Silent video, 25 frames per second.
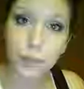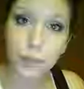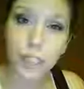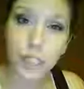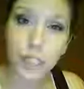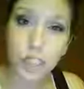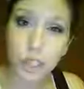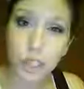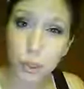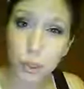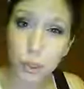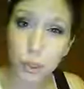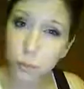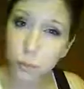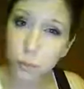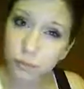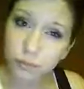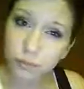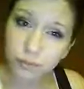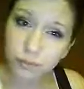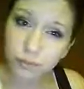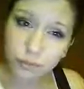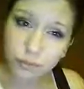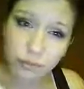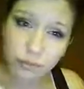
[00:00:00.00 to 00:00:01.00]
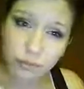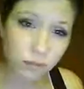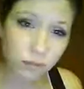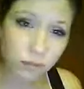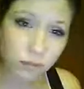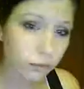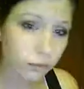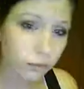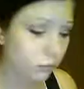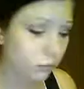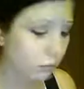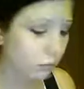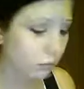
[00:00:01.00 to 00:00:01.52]
2.
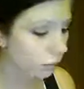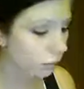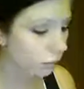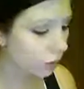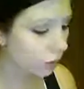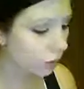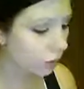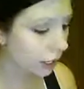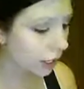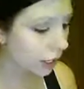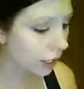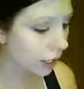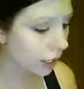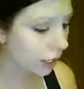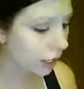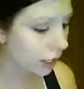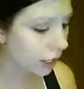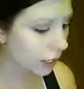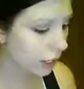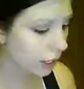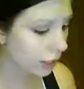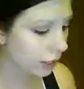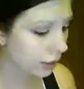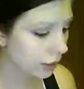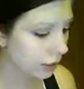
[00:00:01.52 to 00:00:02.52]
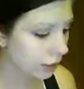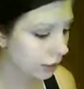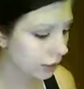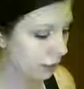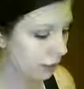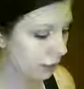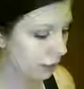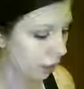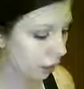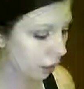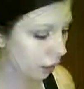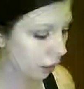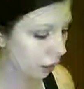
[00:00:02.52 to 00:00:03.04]
And it's
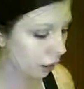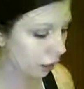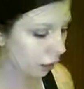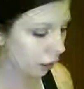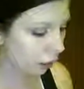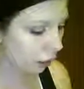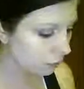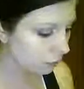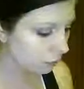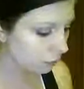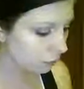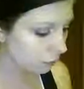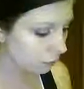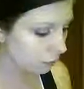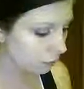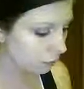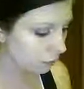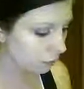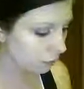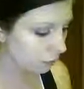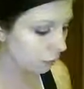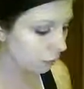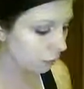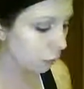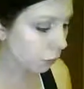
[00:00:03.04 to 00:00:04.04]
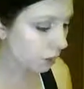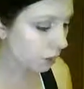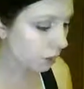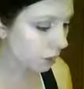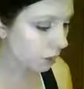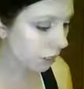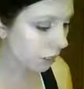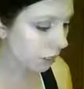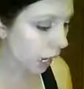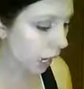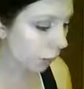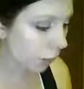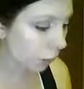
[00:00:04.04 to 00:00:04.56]
their
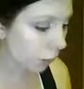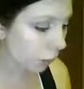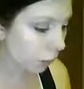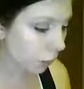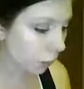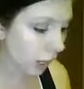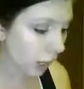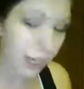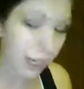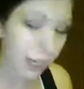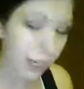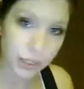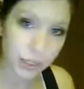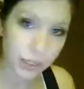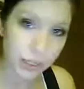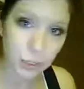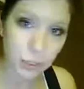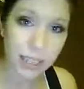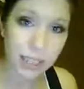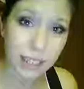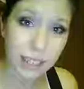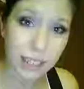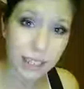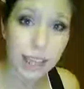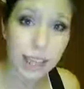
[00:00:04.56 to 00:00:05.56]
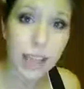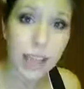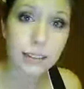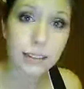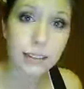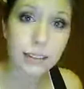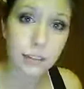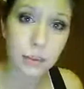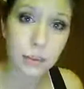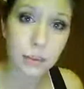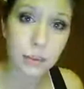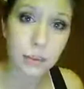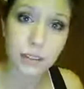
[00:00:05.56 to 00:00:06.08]
14-hour wear is what it says. It's
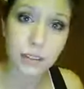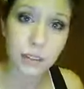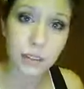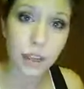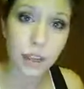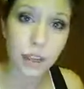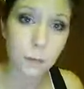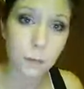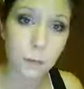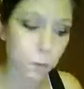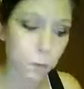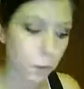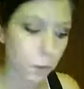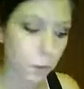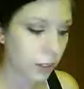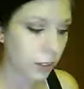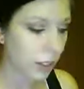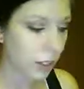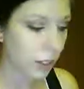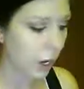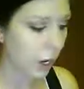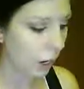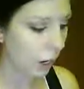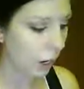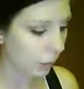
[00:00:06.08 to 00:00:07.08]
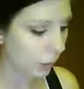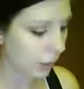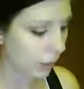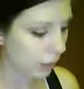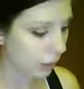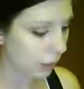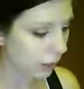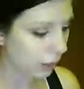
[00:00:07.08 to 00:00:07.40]
supposed to stay on for 14 hours.